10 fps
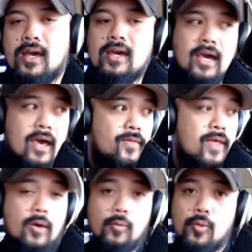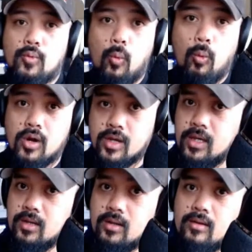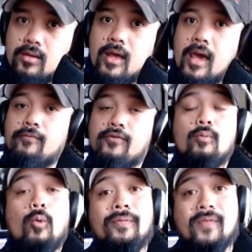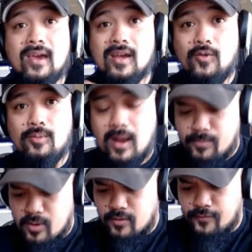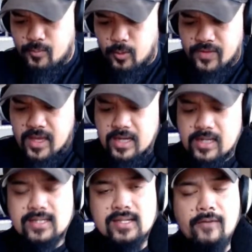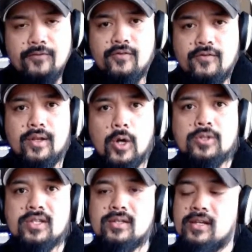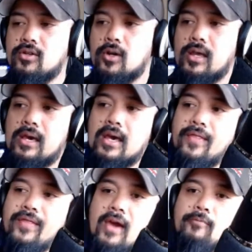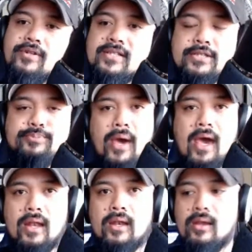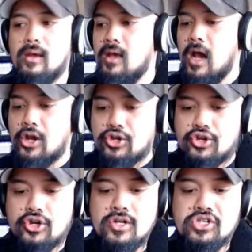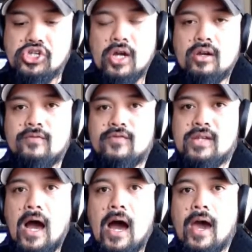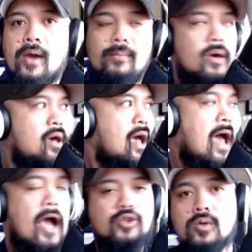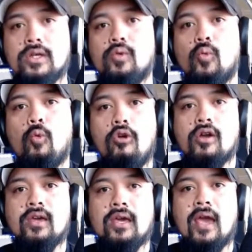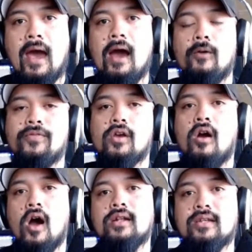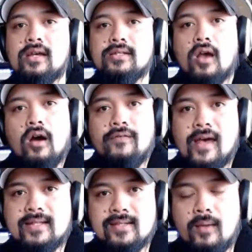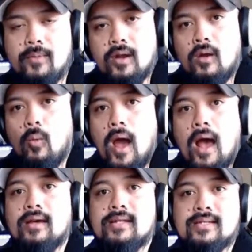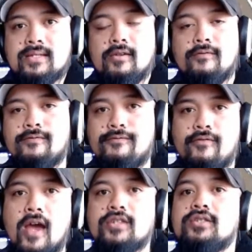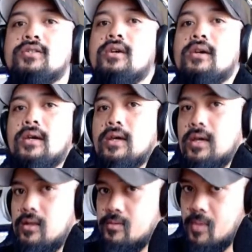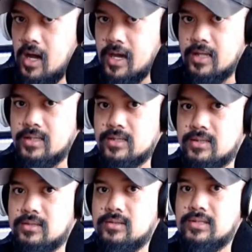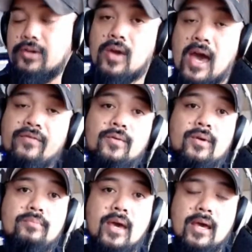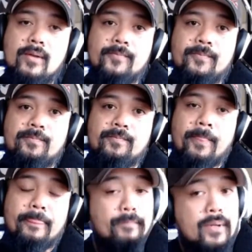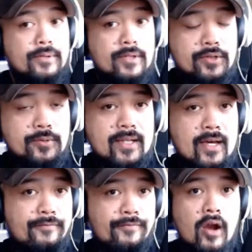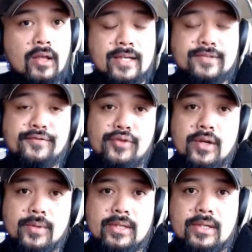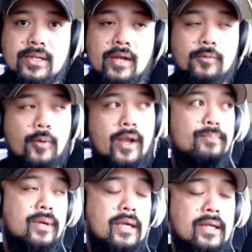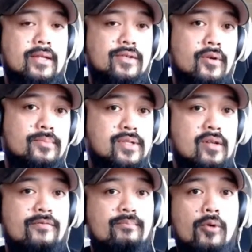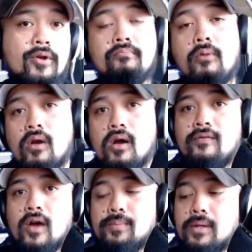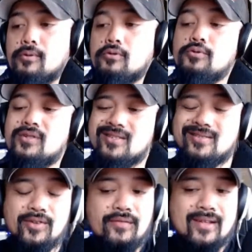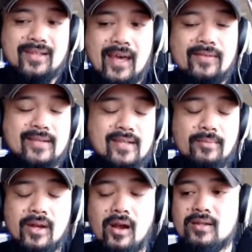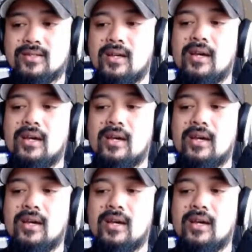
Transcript: and they would work it. From what they can remember, from what they can decipher from the notes that they took, they would spend a good chunk of time actually working out the contents of that seminar while it's still fresh in their minds. Now you have to admit, people are doing that far less frequently. And what I'm beginning to observe more and more of are people who just sort of attend the seminars,